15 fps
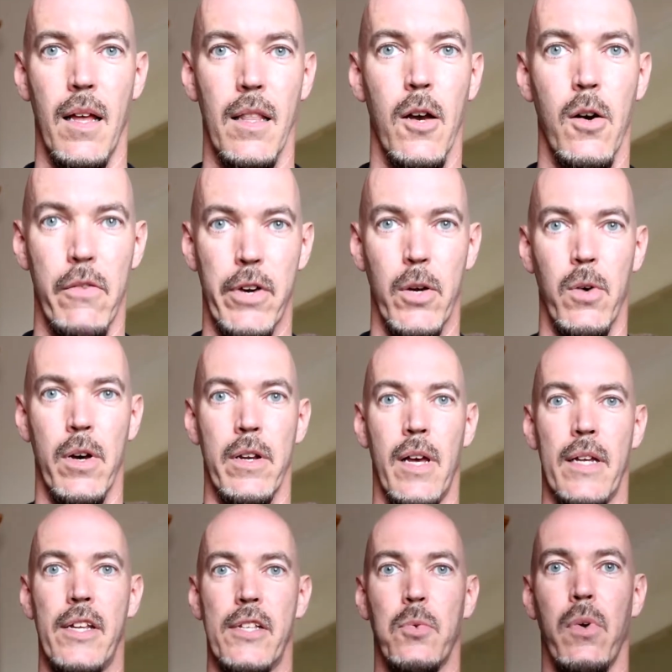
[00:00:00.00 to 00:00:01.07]
Hello everyone,
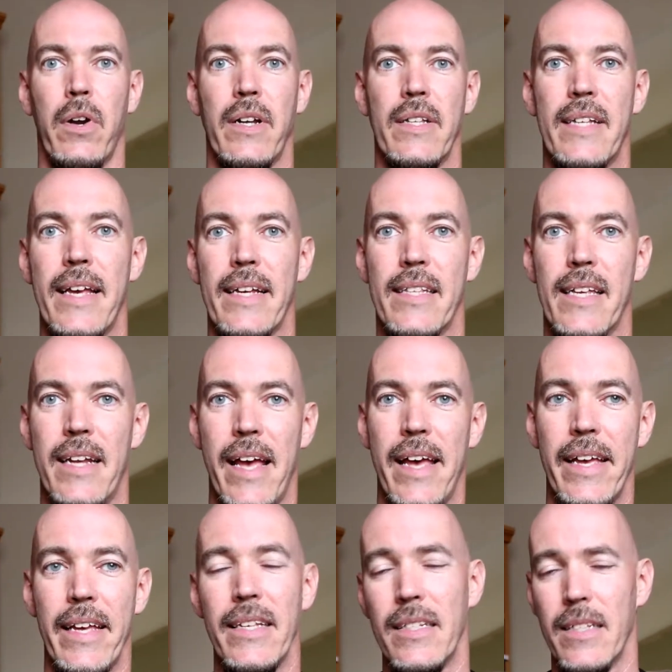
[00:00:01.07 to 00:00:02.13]
I just wanted to take
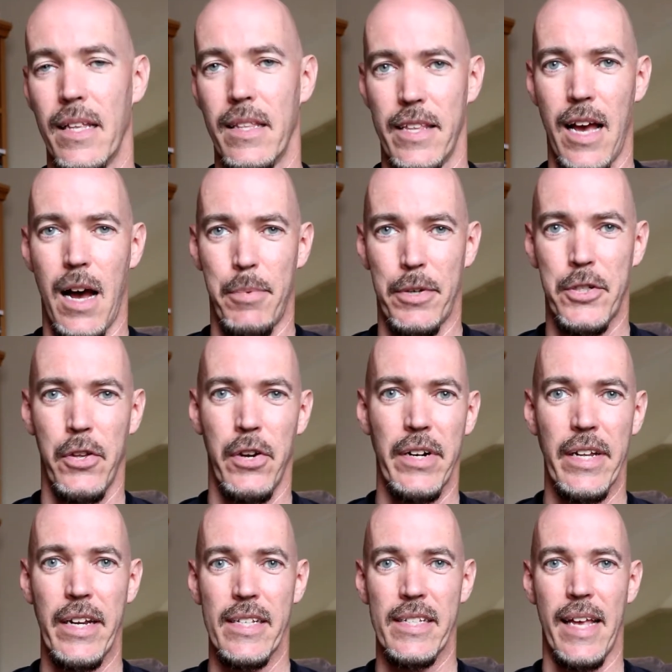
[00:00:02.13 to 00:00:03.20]
today the
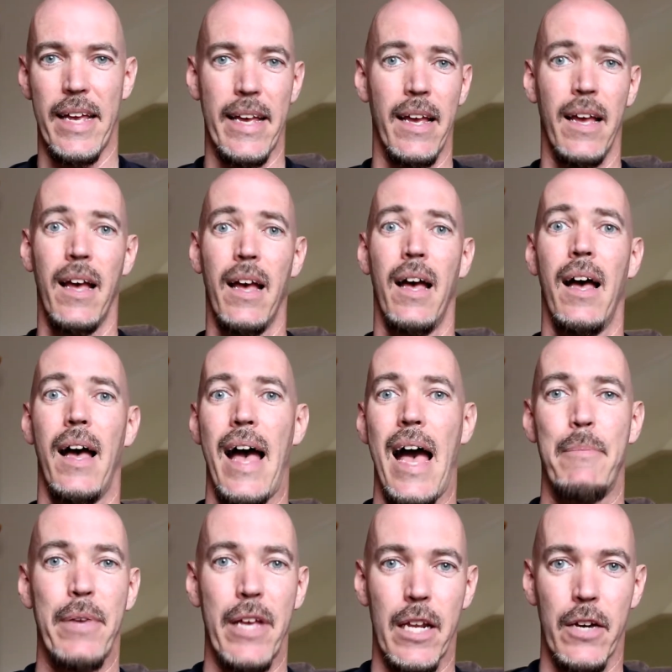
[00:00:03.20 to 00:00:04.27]
opportunity to say
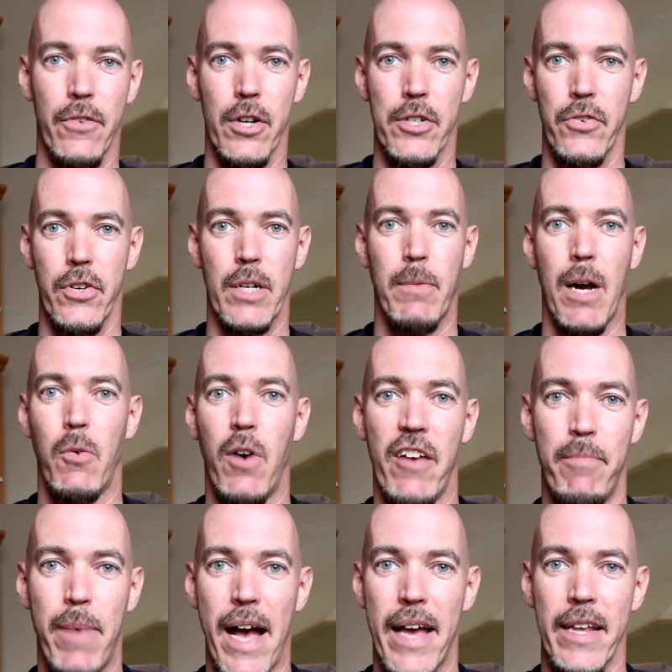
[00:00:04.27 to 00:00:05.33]
happy anniversary to my
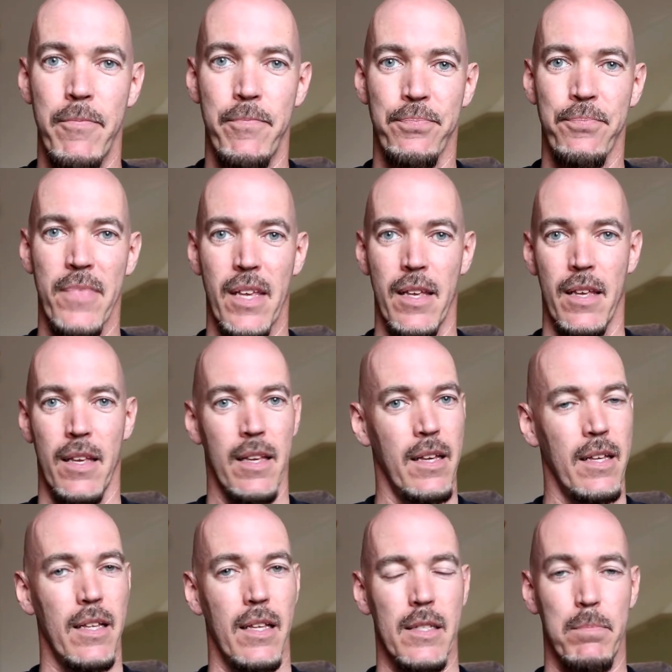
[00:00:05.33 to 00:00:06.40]
wife Patti.
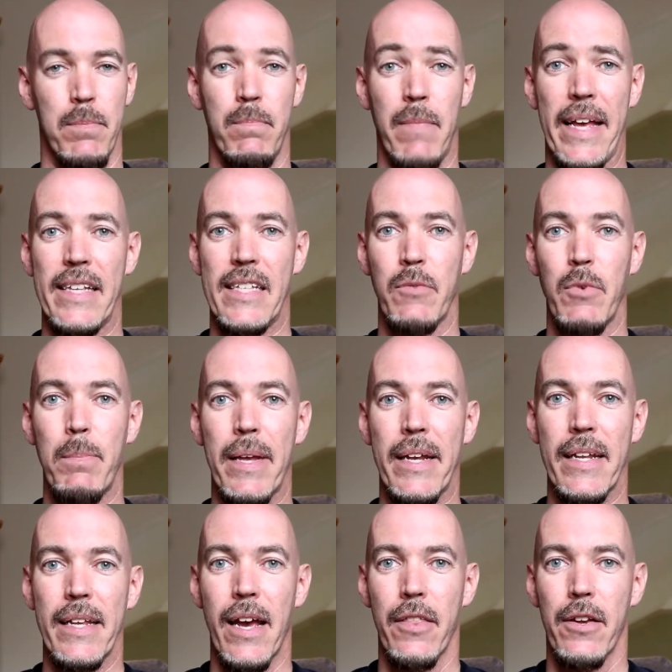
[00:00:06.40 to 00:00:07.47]
It's amazing we've been
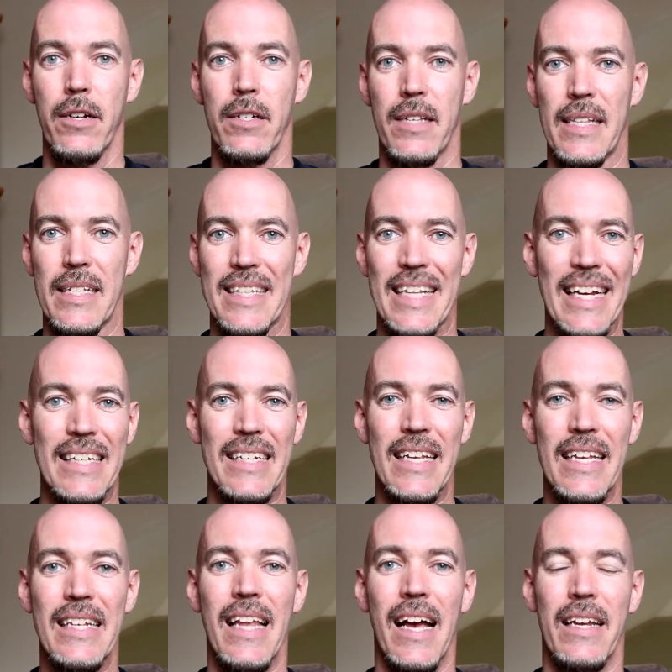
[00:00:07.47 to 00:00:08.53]
together since
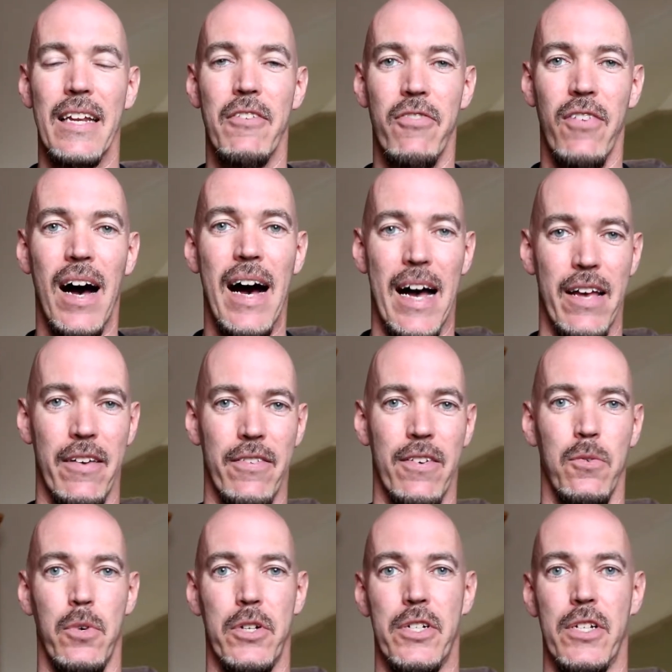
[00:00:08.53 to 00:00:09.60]
1995,
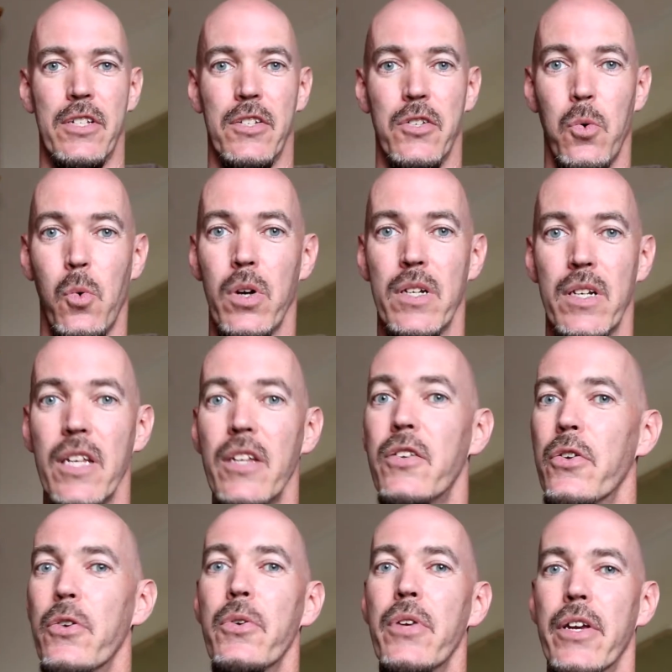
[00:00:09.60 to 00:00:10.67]
which is
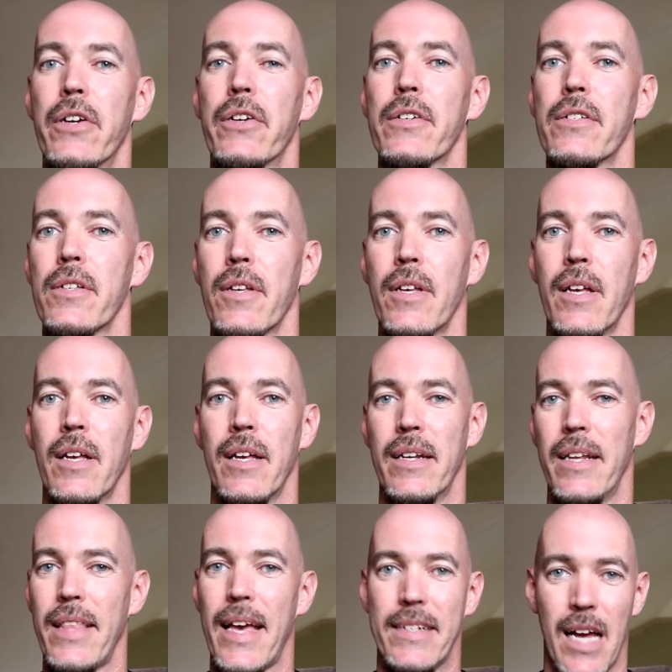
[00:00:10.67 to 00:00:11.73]
22 years.
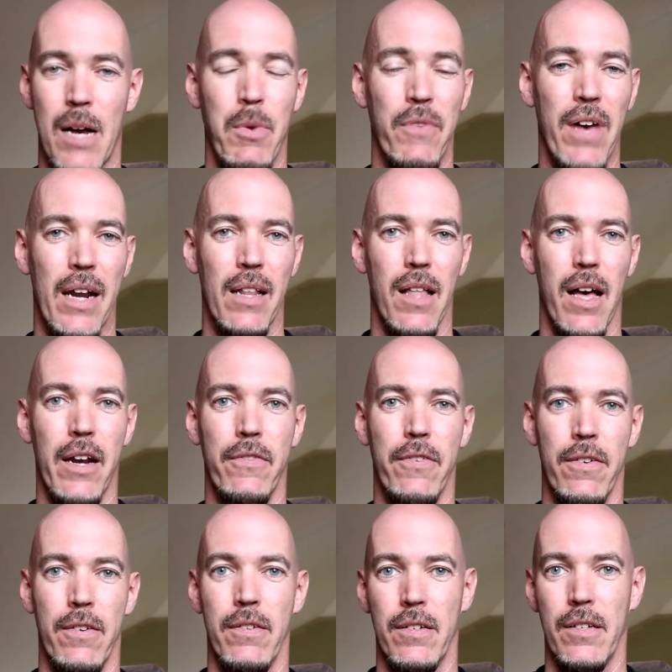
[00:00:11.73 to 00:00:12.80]
In that time we've had a lot of
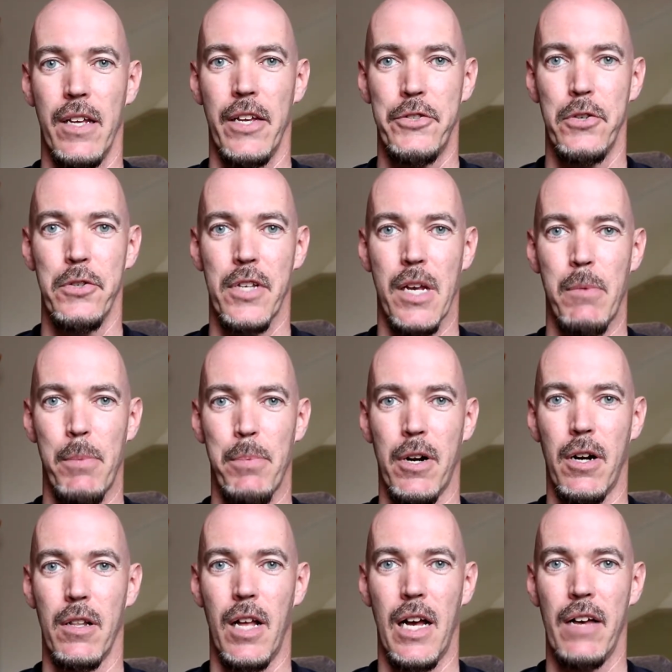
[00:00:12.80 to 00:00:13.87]
issues come up in
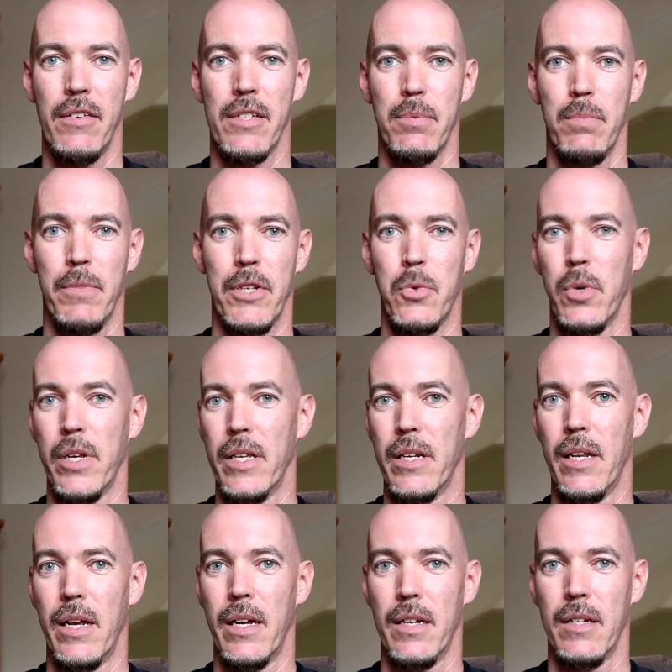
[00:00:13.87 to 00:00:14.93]
our lives
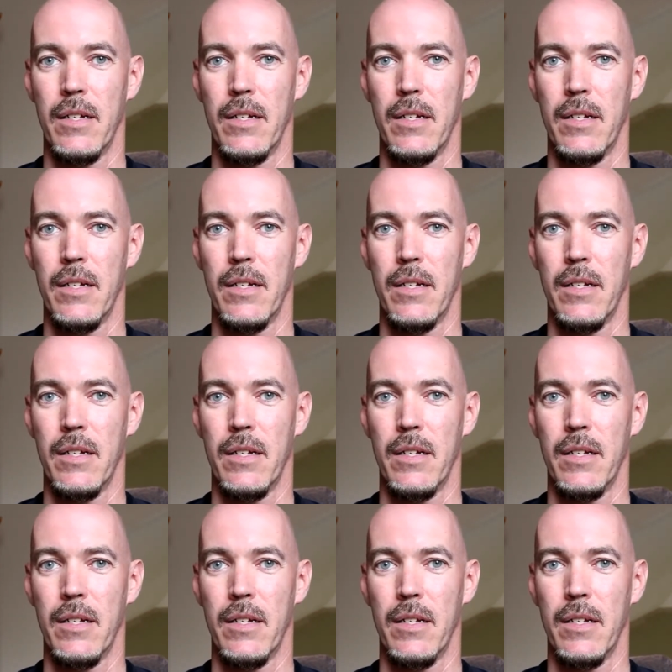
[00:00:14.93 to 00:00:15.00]
between